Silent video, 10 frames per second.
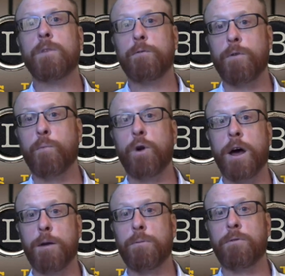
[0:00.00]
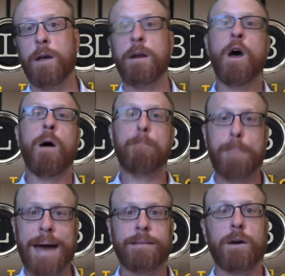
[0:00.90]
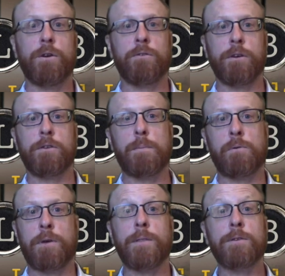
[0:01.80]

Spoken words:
from 100% back down to 60%.